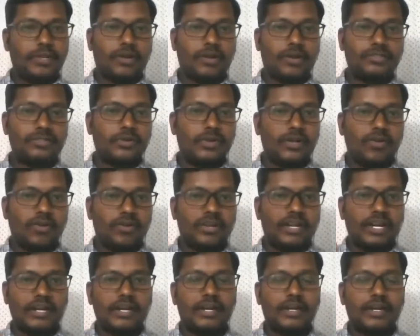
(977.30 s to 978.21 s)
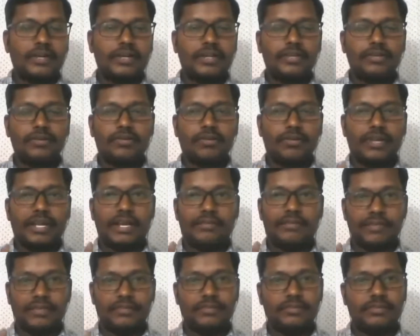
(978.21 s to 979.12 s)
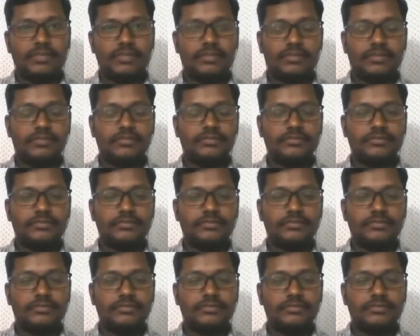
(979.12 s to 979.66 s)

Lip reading: Because you are not conducting, you don't have results.